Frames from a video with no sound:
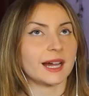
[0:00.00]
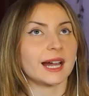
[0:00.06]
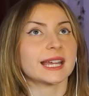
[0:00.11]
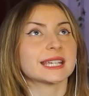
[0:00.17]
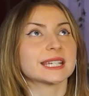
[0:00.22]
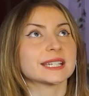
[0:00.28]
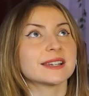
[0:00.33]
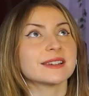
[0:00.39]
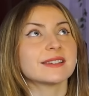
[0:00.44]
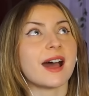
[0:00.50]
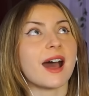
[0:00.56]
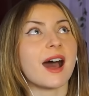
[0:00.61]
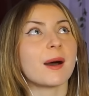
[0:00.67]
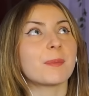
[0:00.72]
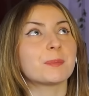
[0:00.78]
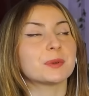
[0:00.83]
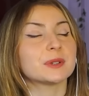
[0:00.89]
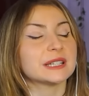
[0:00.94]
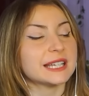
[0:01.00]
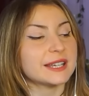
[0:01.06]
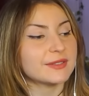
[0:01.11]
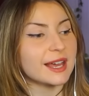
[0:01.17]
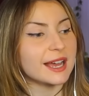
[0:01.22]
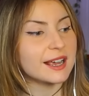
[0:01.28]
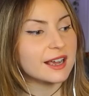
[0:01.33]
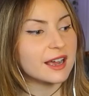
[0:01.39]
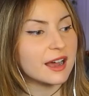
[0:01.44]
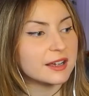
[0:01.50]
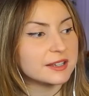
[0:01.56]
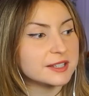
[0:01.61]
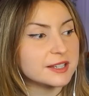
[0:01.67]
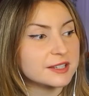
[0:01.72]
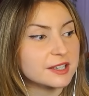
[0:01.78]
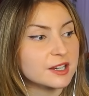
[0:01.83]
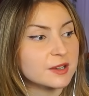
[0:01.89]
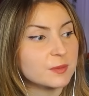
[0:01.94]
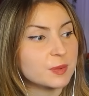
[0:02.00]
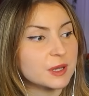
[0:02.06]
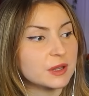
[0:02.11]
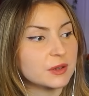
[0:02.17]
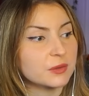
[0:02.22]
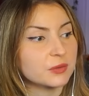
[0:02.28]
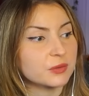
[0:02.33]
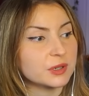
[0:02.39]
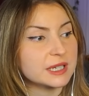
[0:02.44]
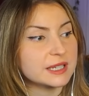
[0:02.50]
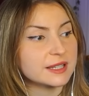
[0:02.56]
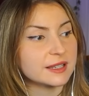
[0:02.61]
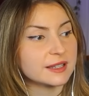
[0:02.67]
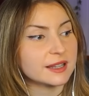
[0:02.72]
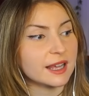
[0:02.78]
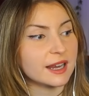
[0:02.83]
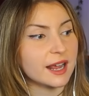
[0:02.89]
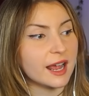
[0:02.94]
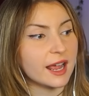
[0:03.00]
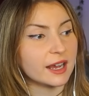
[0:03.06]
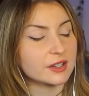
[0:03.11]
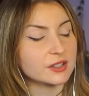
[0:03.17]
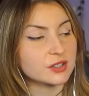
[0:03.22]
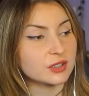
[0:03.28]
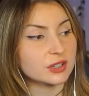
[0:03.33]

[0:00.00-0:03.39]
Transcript: I cannot believe that Gus is gonna be the reason that Hector